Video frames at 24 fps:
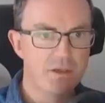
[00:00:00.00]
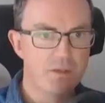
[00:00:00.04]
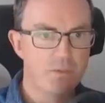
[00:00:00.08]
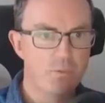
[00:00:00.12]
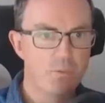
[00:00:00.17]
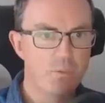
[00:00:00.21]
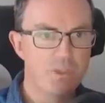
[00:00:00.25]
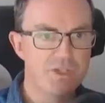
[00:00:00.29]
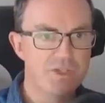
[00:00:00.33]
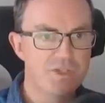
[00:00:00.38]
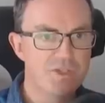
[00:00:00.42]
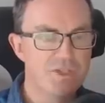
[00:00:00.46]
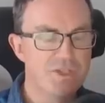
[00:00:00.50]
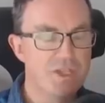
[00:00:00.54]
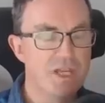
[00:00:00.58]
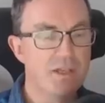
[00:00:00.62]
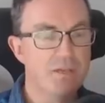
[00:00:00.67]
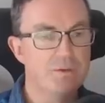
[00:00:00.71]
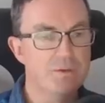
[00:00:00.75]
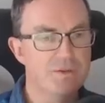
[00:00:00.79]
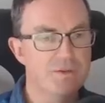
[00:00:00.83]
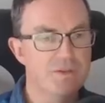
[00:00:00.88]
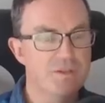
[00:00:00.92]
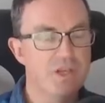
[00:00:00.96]
which
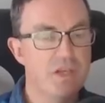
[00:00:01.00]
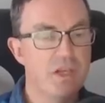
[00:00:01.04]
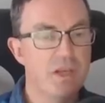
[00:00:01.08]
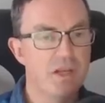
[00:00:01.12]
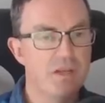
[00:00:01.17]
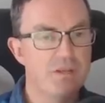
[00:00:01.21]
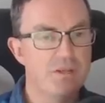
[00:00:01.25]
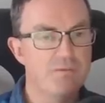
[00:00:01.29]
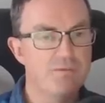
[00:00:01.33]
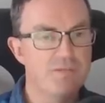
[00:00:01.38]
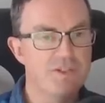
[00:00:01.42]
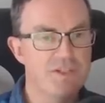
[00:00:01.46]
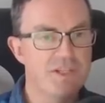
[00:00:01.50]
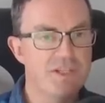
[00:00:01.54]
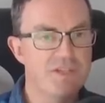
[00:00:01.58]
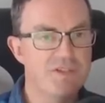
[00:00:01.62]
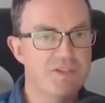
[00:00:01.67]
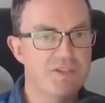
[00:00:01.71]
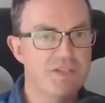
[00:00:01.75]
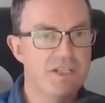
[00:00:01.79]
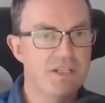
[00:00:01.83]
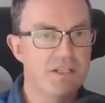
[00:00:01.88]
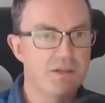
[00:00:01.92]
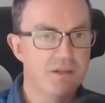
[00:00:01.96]
cells the line
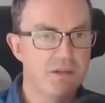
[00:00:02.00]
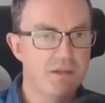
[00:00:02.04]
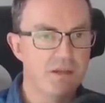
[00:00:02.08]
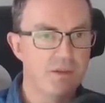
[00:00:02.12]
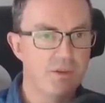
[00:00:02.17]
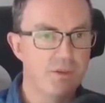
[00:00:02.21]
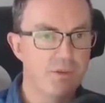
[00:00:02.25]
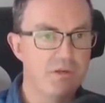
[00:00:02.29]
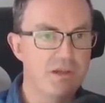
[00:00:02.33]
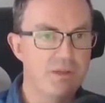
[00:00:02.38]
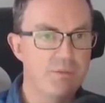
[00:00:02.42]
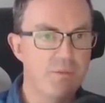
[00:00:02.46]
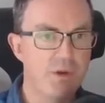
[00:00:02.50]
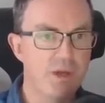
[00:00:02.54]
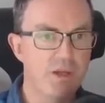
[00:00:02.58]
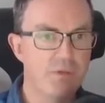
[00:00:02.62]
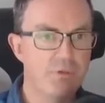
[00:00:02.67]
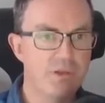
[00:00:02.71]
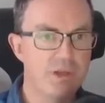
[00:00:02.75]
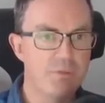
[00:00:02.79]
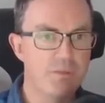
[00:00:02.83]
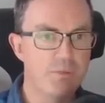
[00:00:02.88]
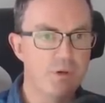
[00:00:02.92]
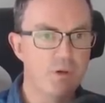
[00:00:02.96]
visits in a
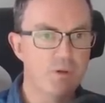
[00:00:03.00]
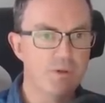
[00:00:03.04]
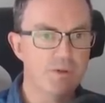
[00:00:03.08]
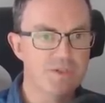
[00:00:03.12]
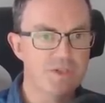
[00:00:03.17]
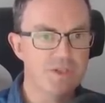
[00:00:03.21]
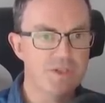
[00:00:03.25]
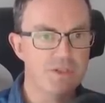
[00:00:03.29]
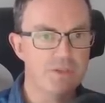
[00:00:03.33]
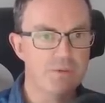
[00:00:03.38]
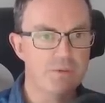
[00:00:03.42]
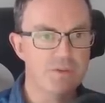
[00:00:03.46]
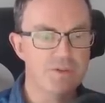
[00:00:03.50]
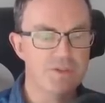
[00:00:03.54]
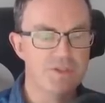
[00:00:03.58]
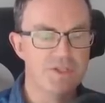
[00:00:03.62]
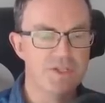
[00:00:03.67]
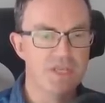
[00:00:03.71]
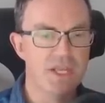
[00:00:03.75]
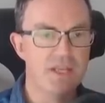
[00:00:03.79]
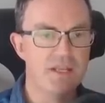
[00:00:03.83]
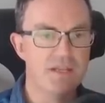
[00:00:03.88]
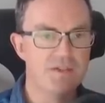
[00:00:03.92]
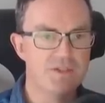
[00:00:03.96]
3x3 box, and you can say,